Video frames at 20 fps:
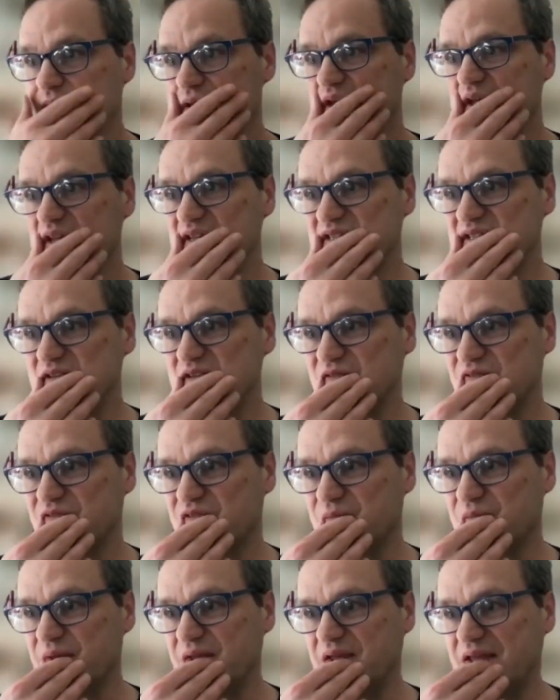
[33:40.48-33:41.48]
And so
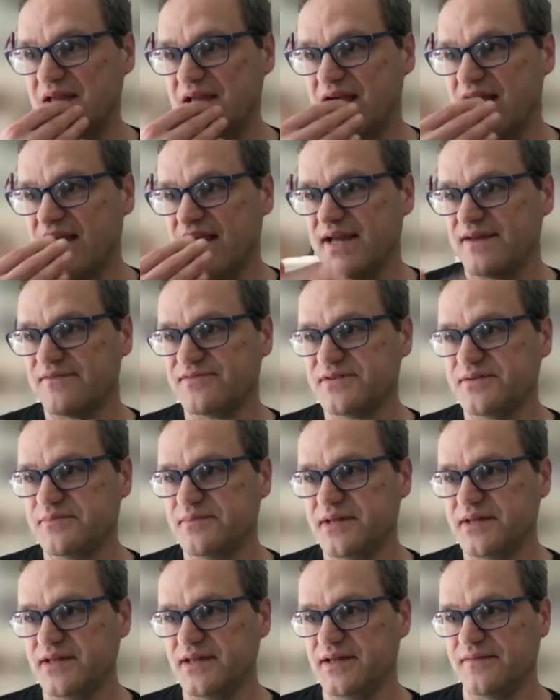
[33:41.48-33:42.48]
for me, I have to
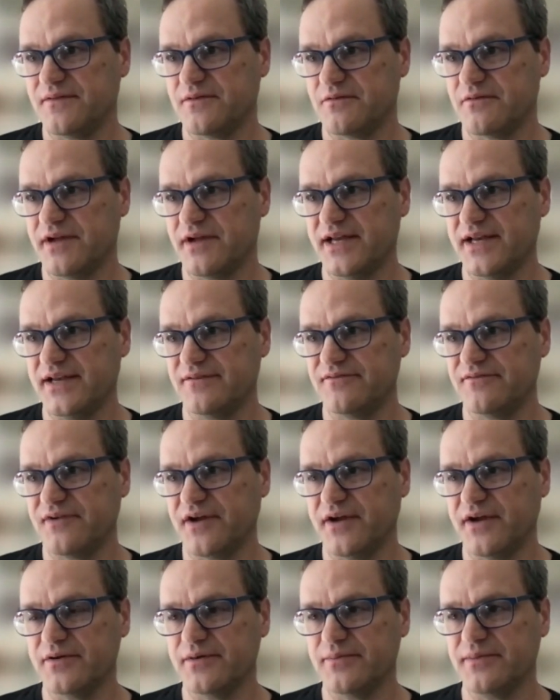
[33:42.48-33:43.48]
be in the right
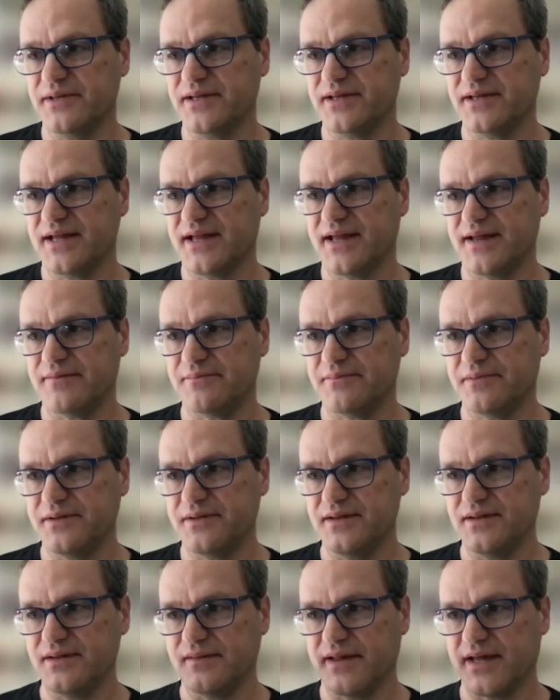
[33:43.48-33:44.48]
environment. It can't
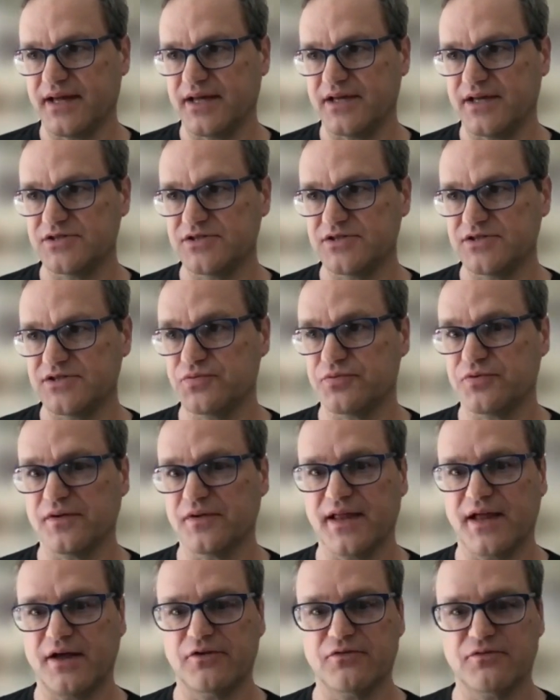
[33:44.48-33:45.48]
be like a super
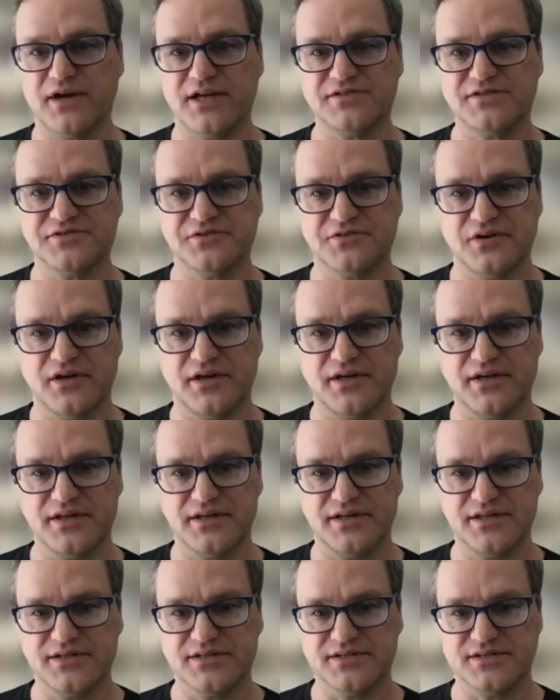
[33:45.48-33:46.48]
loud
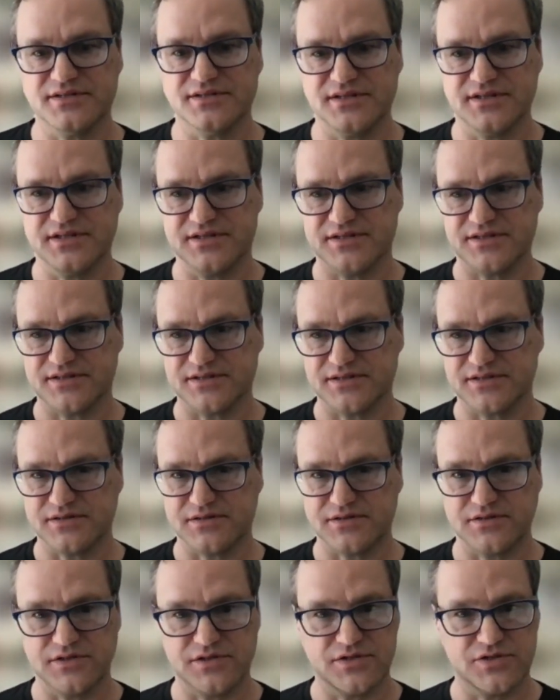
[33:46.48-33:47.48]
restaurant is
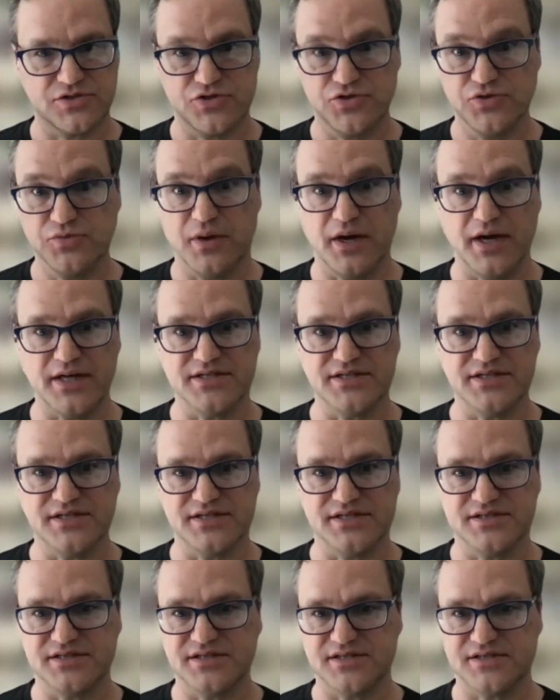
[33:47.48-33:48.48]
too much.
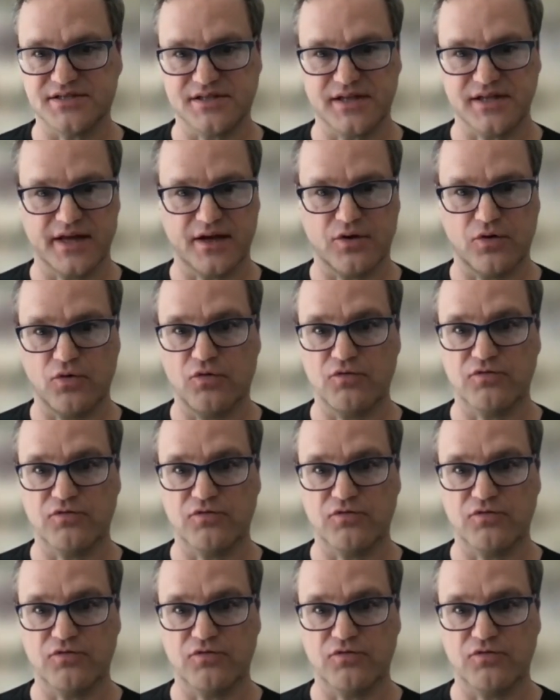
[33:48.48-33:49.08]
It's just like